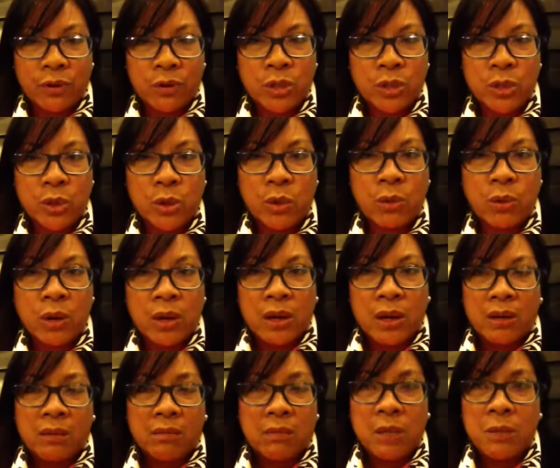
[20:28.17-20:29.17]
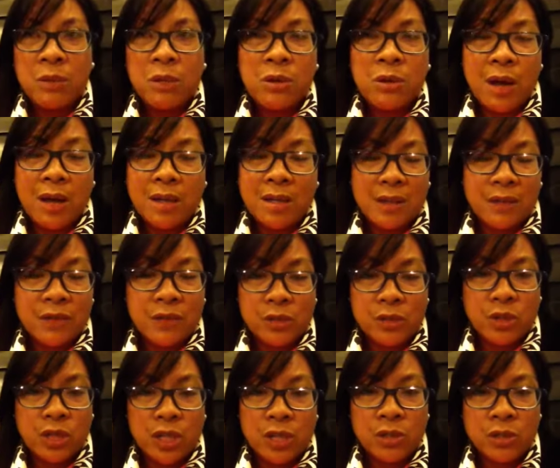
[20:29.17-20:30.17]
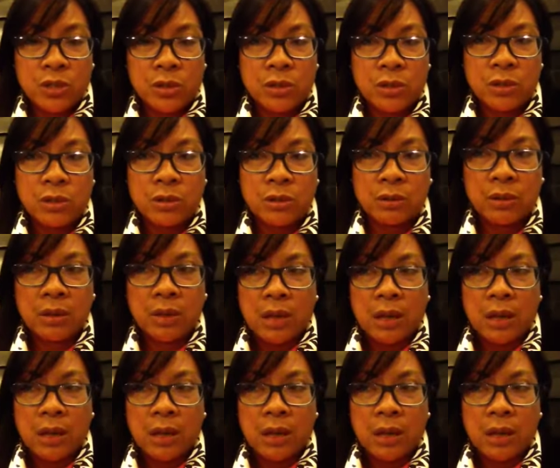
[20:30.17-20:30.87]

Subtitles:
So maybe you guys have suggestions on